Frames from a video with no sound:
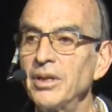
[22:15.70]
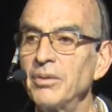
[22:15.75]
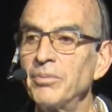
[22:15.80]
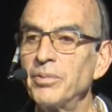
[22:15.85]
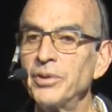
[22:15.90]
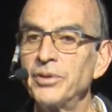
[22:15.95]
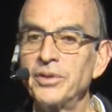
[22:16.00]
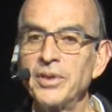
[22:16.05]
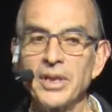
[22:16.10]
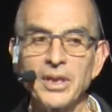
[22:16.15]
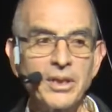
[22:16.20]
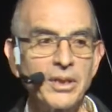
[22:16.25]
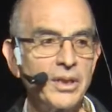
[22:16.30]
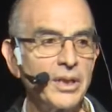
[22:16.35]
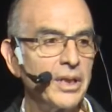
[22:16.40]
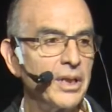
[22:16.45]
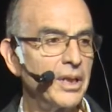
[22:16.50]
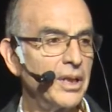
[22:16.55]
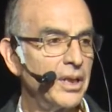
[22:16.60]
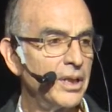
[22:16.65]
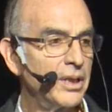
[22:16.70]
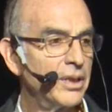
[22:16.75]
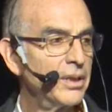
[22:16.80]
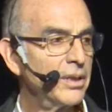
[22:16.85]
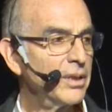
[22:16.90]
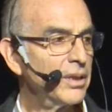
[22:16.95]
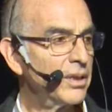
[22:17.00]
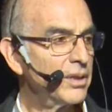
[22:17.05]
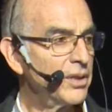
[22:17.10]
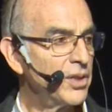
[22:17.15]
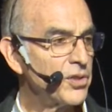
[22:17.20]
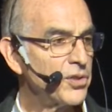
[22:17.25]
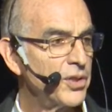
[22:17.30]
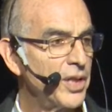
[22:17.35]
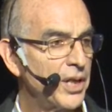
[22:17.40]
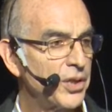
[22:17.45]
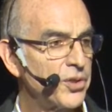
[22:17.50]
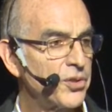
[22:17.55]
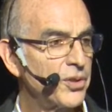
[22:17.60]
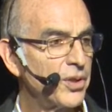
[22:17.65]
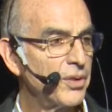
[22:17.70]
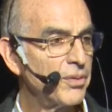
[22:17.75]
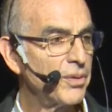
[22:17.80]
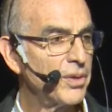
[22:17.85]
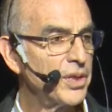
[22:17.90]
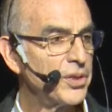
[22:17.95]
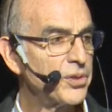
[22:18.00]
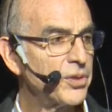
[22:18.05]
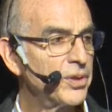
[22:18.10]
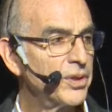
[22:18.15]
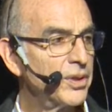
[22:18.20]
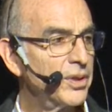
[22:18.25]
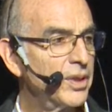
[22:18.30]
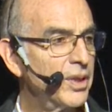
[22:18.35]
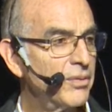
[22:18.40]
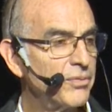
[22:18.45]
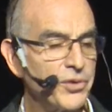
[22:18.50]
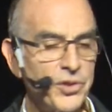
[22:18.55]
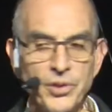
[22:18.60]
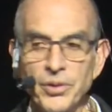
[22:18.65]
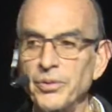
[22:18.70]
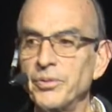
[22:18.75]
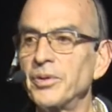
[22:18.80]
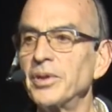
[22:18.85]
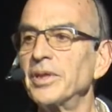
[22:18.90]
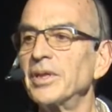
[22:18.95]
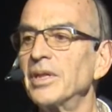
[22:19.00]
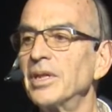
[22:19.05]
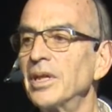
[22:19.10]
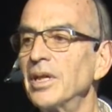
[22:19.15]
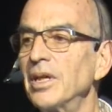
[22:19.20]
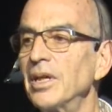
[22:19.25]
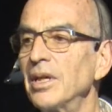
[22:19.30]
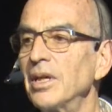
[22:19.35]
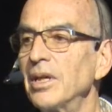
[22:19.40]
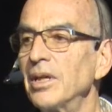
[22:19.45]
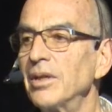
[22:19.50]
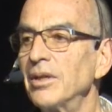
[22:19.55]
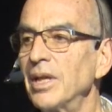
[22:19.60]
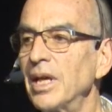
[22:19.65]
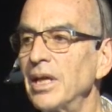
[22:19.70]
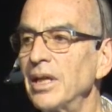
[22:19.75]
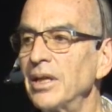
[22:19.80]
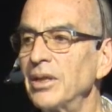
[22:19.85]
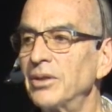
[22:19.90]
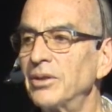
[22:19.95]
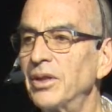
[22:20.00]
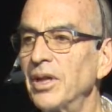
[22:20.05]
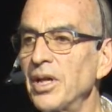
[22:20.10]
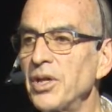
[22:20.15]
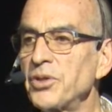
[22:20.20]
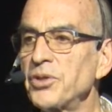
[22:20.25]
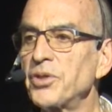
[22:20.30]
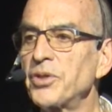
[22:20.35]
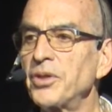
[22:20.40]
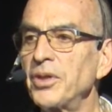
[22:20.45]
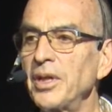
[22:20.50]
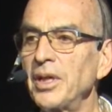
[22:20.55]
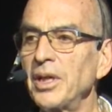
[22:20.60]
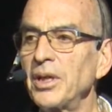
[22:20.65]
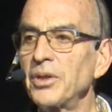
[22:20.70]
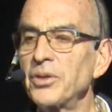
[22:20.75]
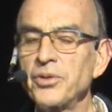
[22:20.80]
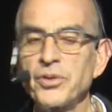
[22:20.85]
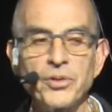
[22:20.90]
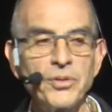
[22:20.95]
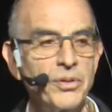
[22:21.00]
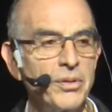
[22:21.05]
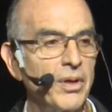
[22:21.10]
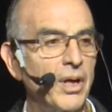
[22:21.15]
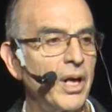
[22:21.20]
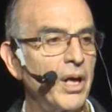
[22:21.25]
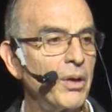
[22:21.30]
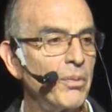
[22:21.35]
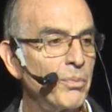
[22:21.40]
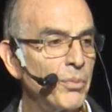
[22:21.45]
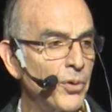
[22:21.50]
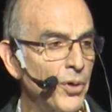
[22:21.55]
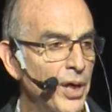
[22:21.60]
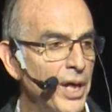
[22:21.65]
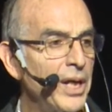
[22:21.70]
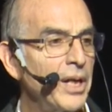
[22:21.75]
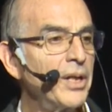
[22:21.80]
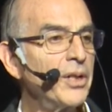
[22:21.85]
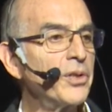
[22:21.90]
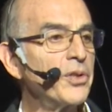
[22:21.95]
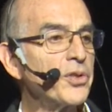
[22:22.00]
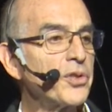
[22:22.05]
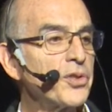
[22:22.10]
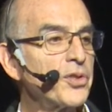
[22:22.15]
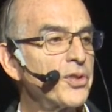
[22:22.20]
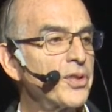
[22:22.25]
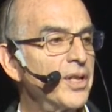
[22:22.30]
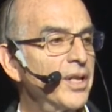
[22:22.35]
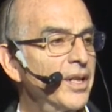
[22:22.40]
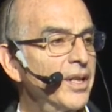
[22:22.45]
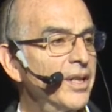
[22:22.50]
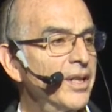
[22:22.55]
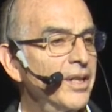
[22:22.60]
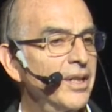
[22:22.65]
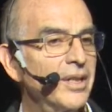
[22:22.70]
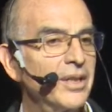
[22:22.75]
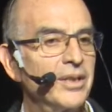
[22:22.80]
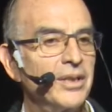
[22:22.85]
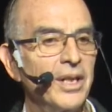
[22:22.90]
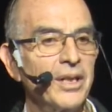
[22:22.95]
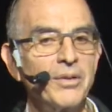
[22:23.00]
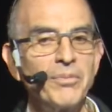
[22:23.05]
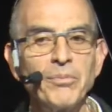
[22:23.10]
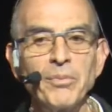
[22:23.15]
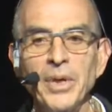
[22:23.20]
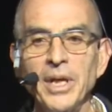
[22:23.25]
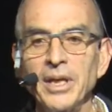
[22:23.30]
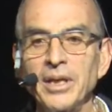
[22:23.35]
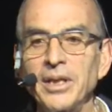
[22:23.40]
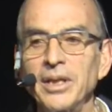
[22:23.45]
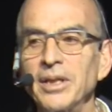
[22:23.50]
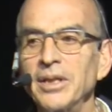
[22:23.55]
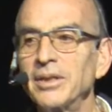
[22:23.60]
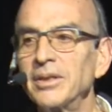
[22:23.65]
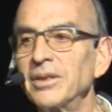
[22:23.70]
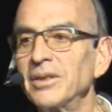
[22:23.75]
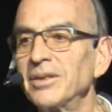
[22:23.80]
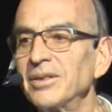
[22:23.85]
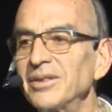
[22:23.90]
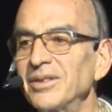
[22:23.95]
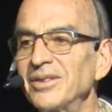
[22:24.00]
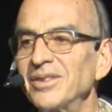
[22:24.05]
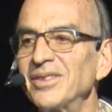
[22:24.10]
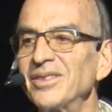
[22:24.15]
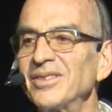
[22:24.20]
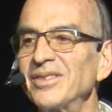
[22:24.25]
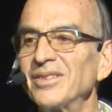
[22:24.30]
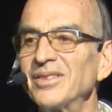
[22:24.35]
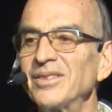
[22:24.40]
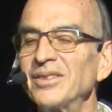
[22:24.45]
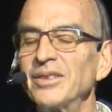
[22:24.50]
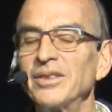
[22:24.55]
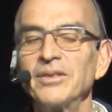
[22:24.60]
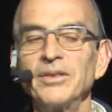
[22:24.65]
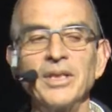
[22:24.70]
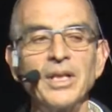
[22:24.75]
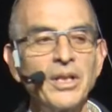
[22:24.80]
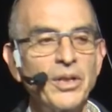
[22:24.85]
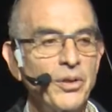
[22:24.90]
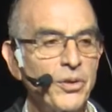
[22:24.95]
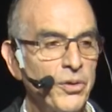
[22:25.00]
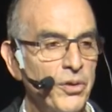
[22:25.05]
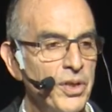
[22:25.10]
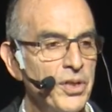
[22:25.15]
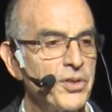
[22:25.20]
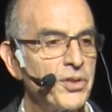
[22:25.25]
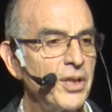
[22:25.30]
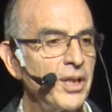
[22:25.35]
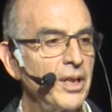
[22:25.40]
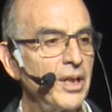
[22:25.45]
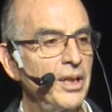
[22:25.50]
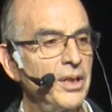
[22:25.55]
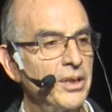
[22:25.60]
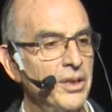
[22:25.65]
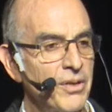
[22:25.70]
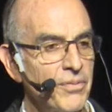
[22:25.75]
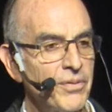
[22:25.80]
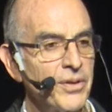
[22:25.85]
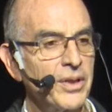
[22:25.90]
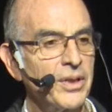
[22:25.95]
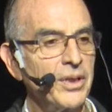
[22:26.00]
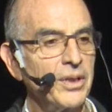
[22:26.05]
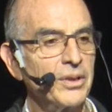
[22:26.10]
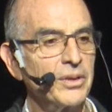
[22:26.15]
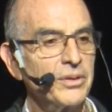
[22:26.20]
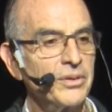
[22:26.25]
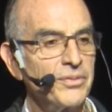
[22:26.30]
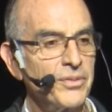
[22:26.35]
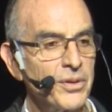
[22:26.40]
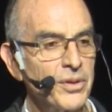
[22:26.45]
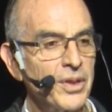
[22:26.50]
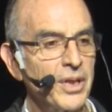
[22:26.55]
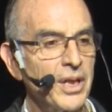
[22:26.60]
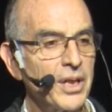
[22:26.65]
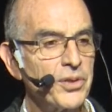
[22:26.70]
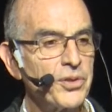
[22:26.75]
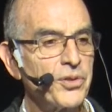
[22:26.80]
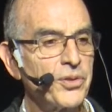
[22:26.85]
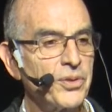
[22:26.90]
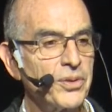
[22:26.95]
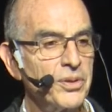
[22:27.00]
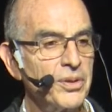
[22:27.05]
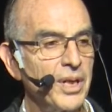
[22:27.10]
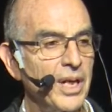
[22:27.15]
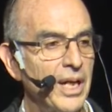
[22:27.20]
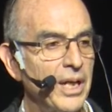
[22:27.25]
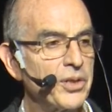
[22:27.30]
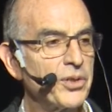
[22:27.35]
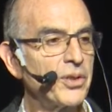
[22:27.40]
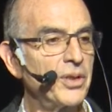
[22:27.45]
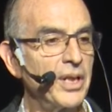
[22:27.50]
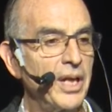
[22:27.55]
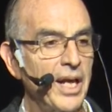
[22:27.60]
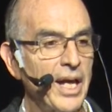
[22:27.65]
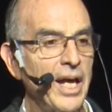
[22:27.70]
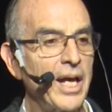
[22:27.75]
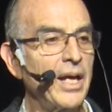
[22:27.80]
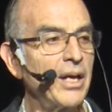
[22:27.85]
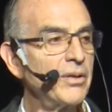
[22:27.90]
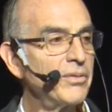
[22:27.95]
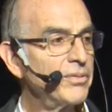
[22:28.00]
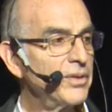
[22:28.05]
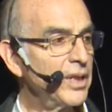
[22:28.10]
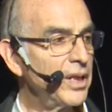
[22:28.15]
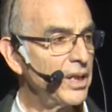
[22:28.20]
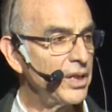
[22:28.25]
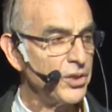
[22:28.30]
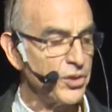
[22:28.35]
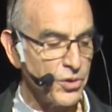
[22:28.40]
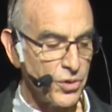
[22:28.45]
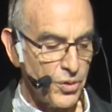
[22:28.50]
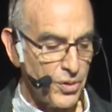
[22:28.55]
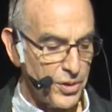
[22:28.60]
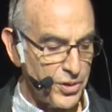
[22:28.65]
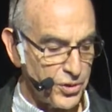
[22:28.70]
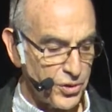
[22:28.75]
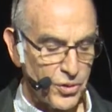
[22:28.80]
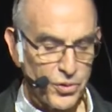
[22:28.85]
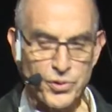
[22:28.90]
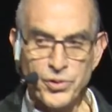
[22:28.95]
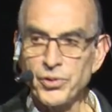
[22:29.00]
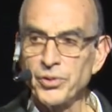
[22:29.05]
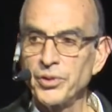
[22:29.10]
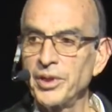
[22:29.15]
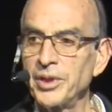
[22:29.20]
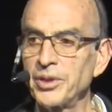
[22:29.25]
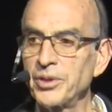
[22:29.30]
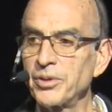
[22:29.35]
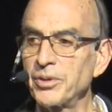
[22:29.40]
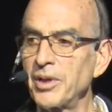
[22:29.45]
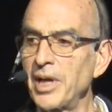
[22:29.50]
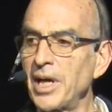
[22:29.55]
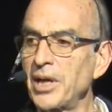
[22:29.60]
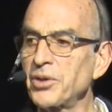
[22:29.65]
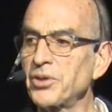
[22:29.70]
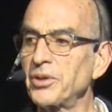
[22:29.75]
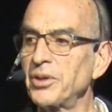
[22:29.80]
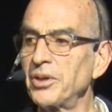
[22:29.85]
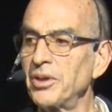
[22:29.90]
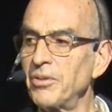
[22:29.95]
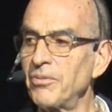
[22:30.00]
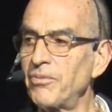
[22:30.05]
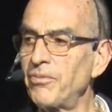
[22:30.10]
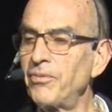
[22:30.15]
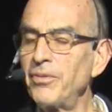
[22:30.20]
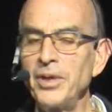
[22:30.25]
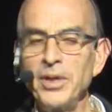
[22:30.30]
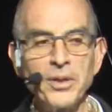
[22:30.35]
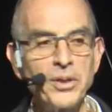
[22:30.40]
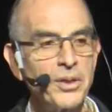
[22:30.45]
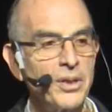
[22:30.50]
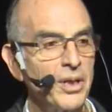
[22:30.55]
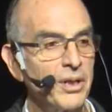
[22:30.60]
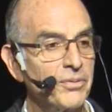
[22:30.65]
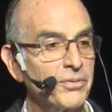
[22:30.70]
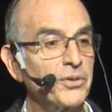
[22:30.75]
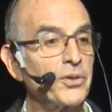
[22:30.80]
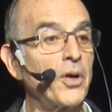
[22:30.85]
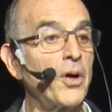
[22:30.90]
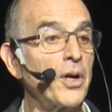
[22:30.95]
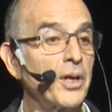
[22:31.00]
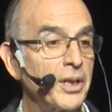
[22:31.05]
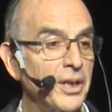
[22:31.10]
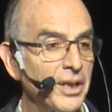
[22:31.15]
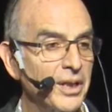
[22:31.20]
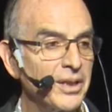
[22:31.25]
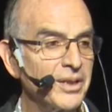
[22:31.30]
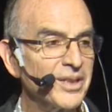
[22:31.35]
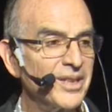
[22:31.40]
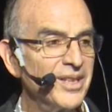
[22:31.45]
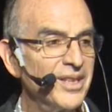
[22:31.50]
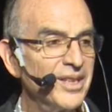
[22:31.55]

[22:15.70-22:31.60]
particularly in this next generation of children, that it does things to our brains that make it increasingly difficult for us to actually have and enjoy social interaction. The fear of talking